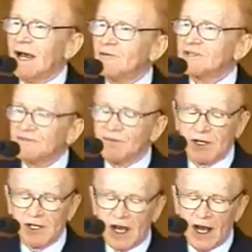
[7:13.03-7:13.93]
I
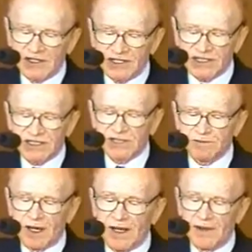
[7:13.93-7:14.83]

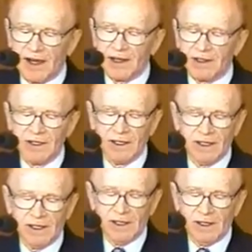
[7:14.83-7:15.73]
was fully
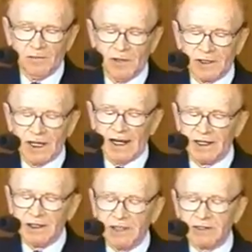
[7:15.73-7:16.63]
conscious by
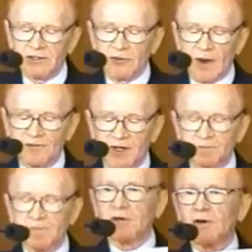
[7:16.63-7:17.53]
then,
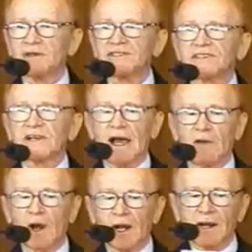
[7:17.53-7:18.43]
but I didn't
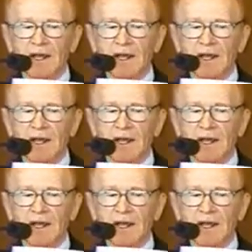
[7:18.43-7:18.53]
interrupt him